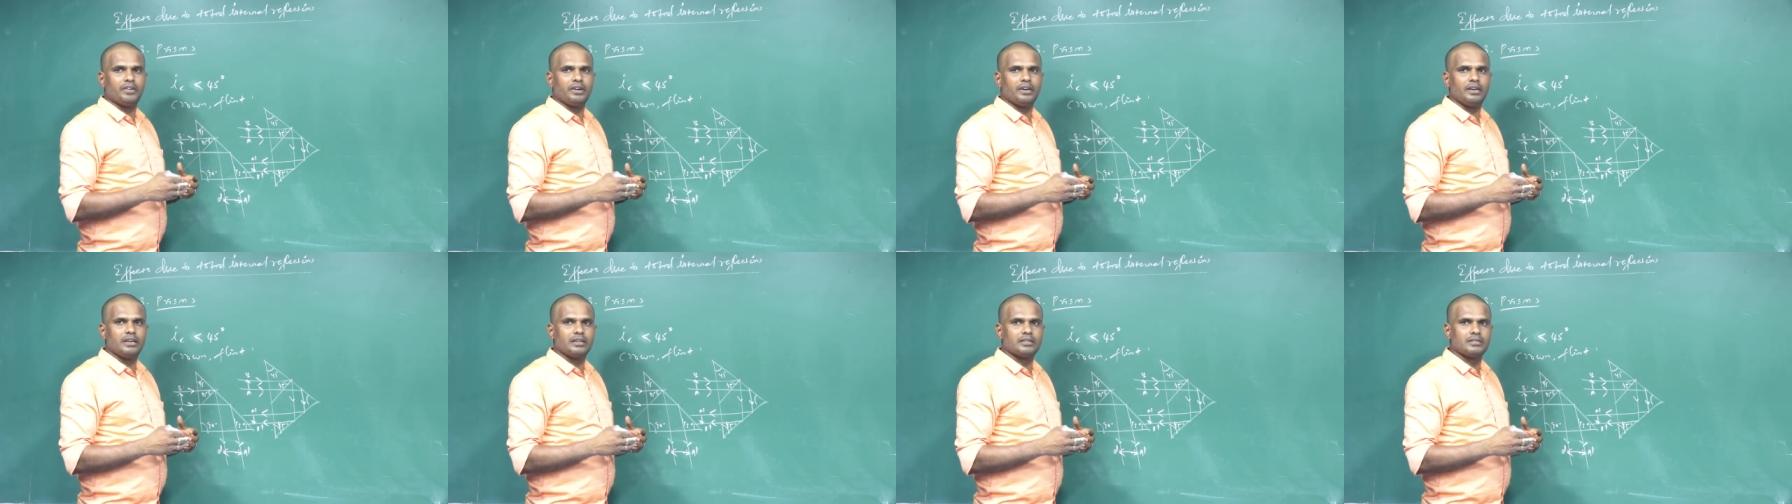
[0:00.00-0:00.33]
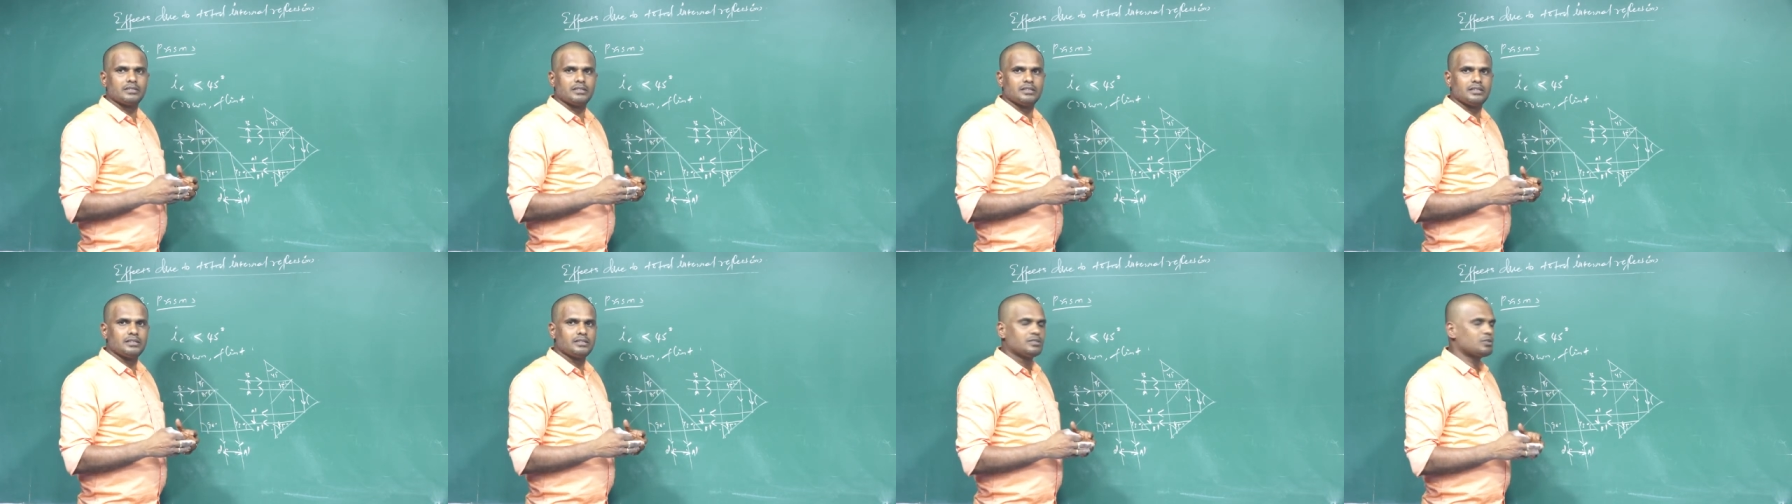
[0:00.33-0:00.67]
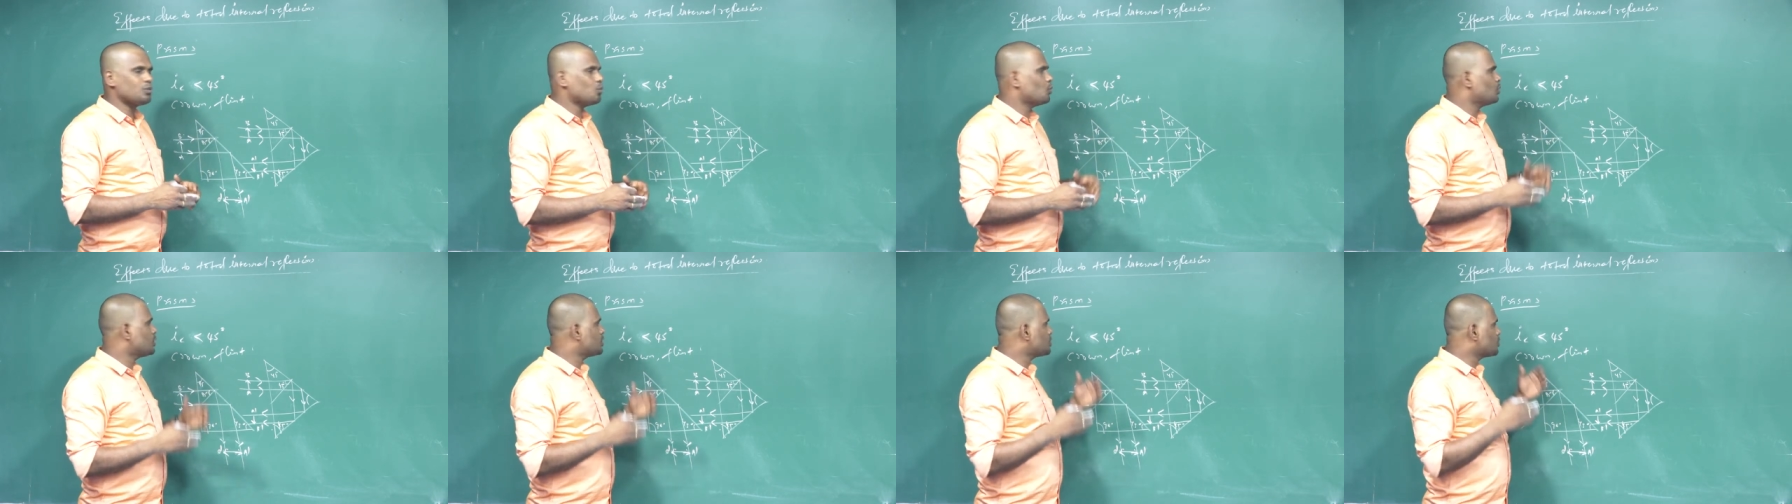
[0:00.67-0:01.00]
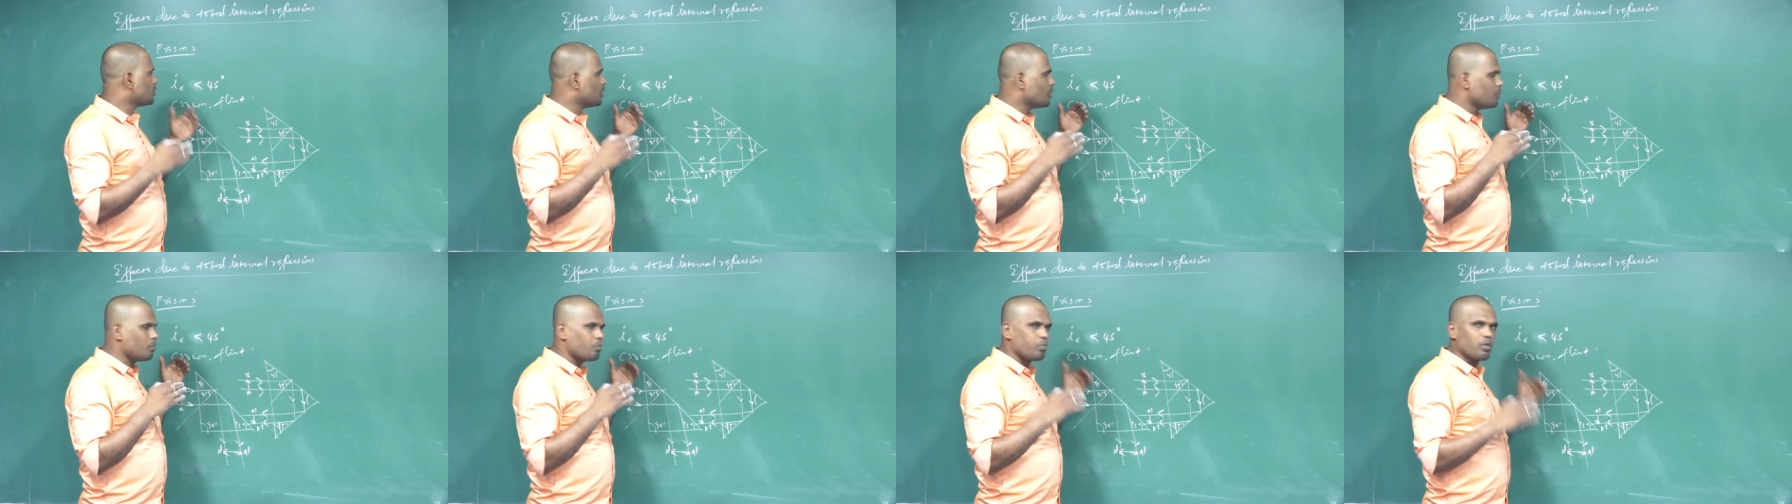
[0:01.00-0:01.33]
indexes which
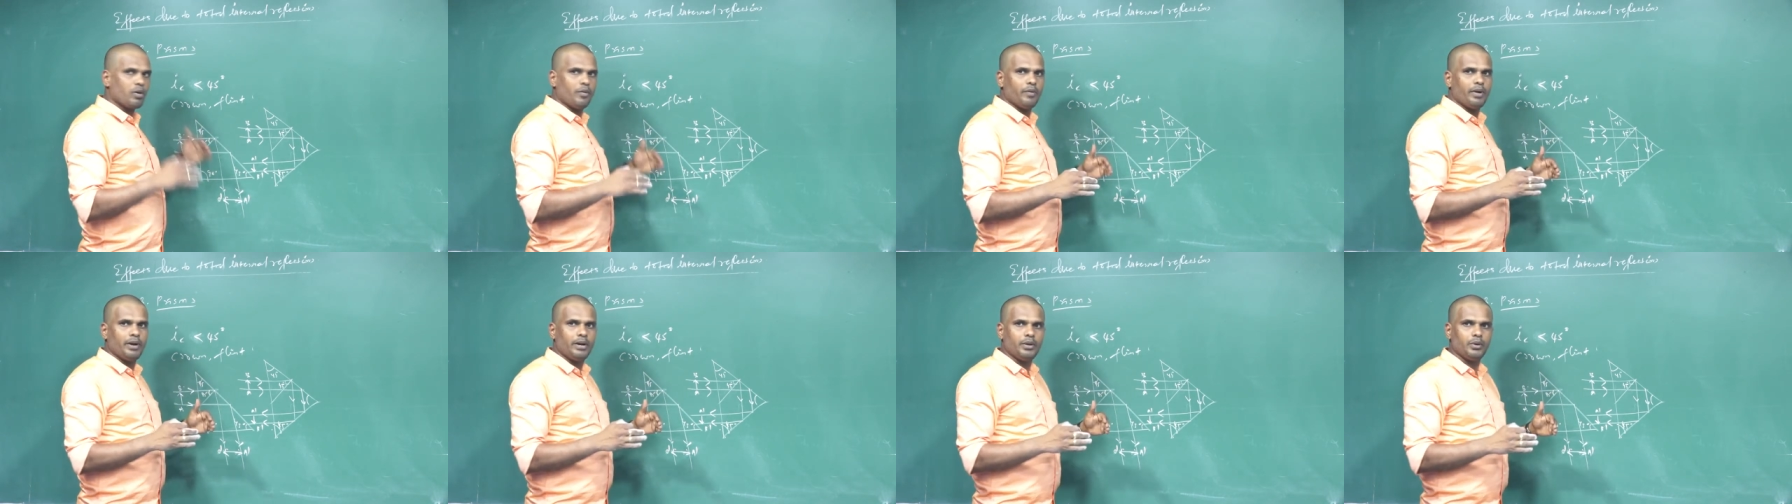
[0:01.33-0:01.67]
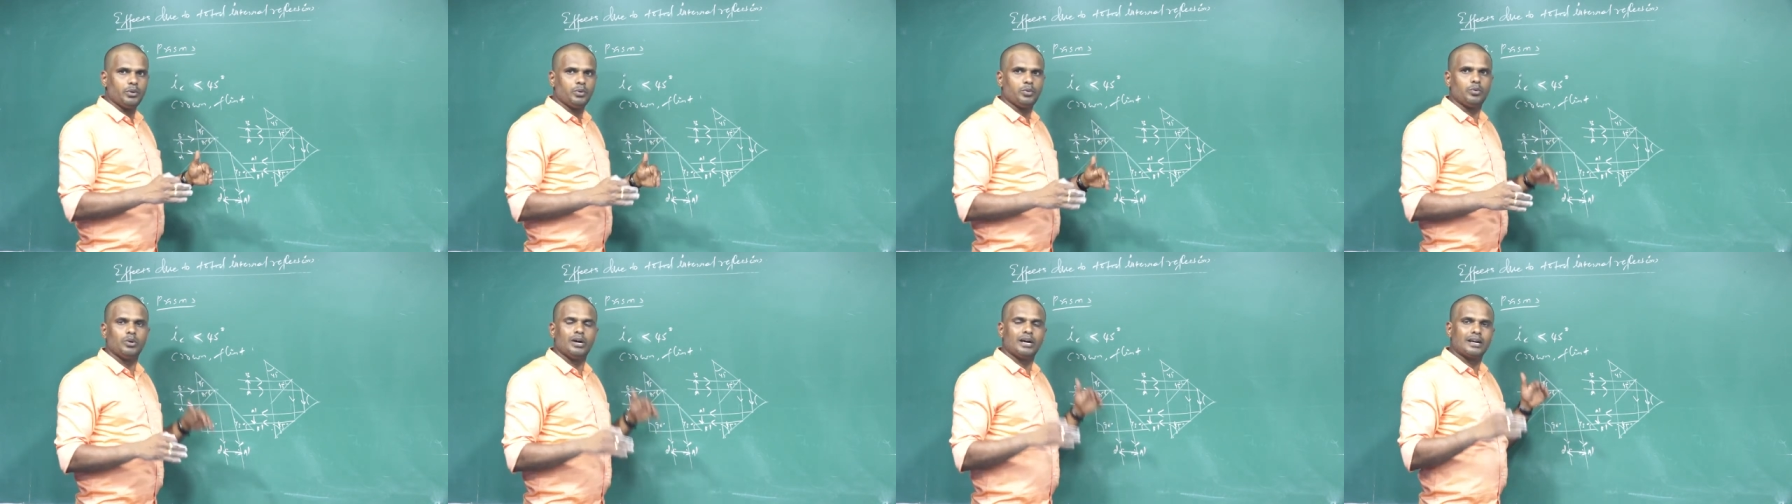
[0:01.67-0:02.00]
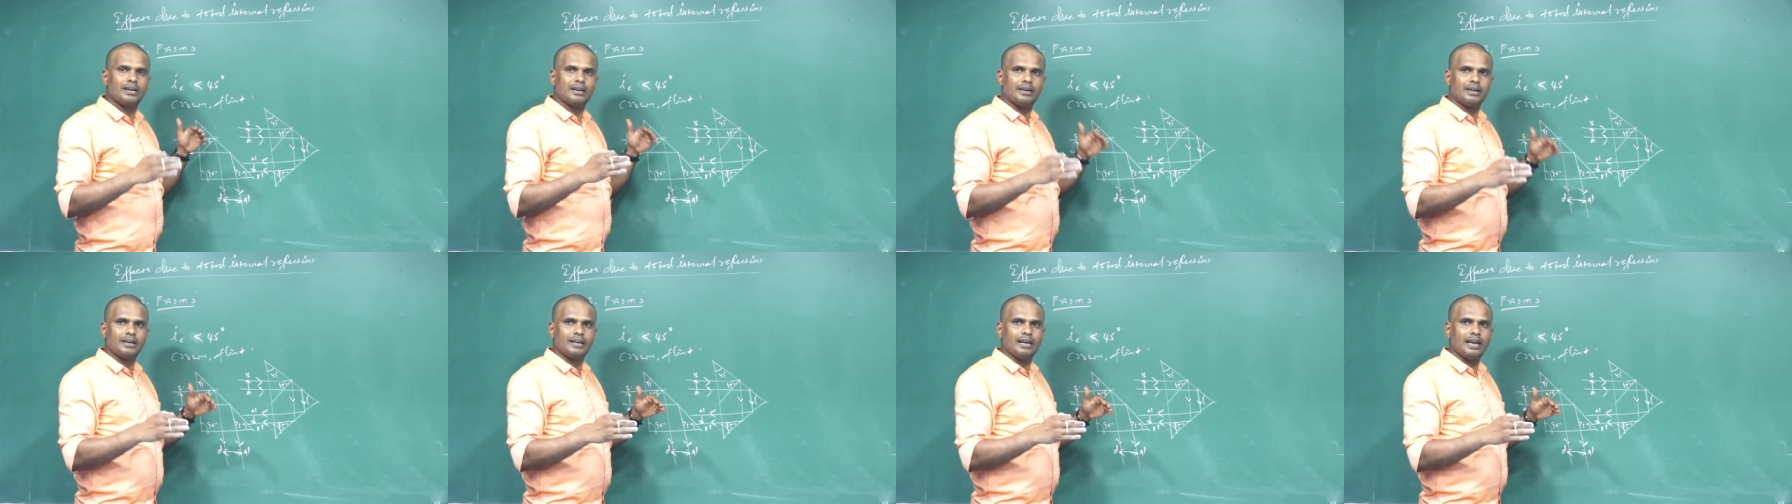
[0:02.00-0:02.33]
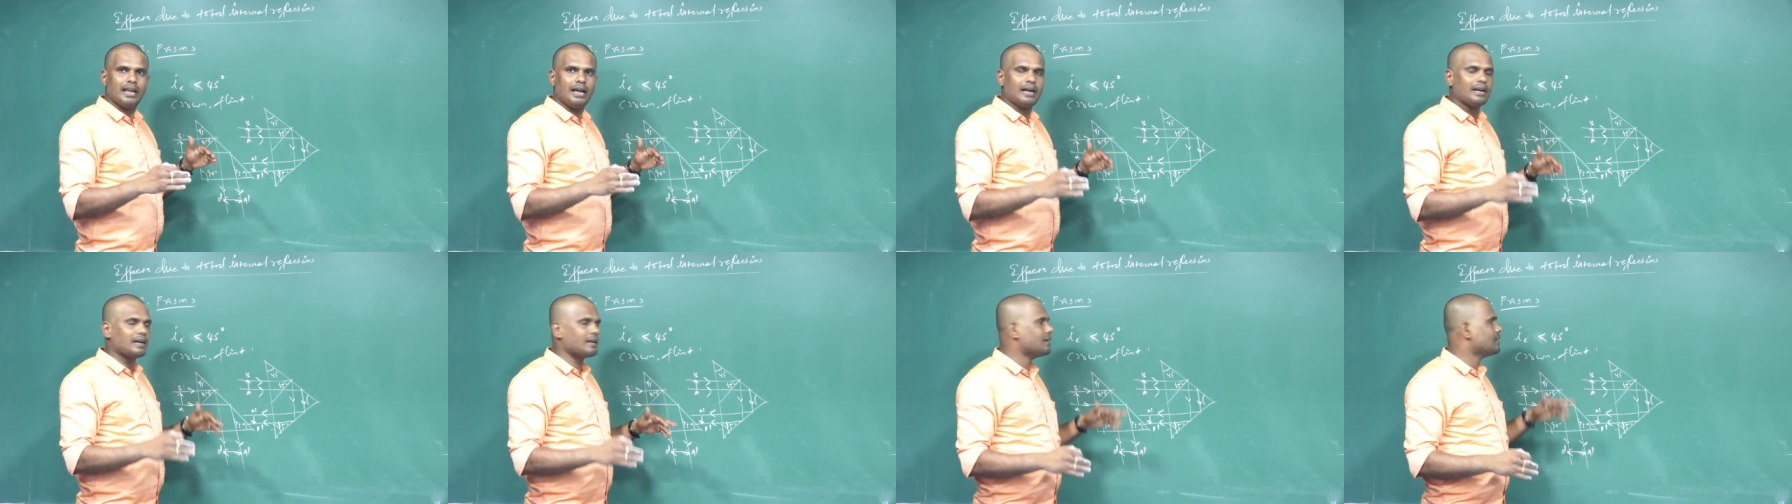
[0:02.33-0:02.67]
will provide you a critical
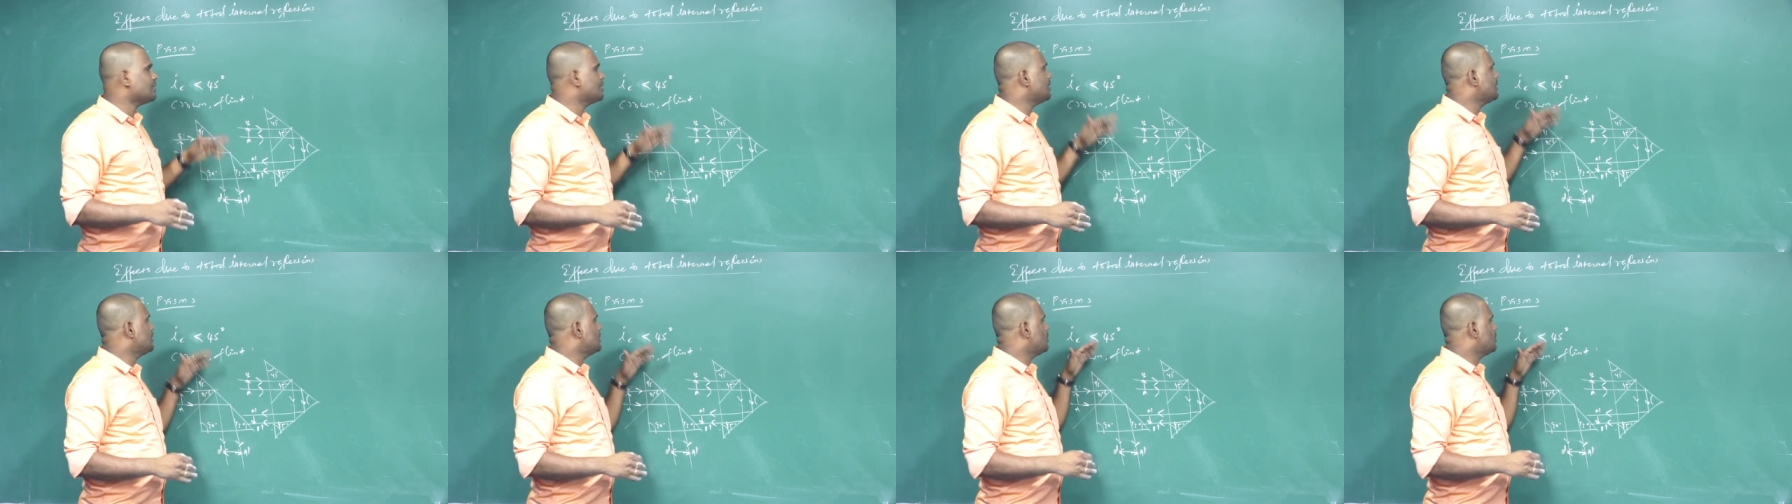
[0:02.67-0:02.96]
angle